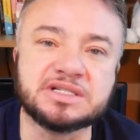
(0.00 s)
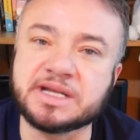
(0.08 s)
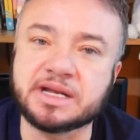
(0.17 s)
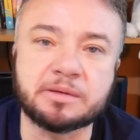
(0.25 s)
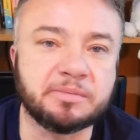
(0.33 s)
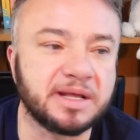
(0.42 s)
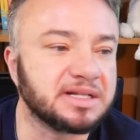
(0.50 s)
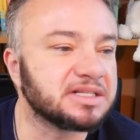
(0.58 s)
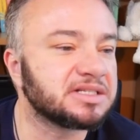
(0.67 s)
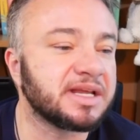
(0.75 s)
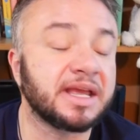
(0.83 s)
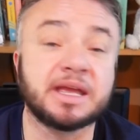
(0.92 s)
dinner mints,
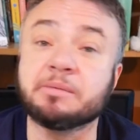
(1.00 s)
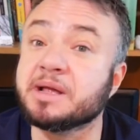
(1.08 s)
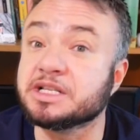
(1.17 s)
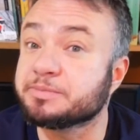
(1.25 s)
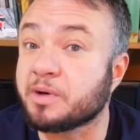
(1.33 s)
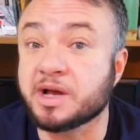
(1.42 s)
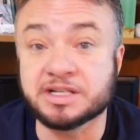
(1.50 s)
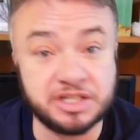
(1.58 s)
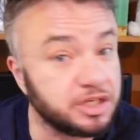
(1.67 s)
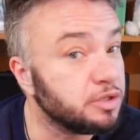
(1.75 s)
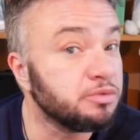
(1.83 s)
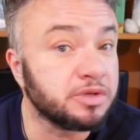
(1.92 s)
taking mince pies that
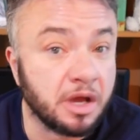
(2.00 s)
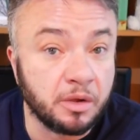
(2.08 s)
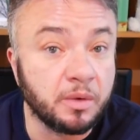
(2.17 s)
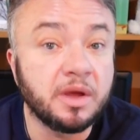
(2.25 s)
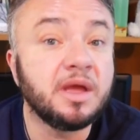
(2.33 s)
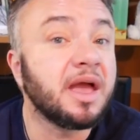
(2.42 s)
you know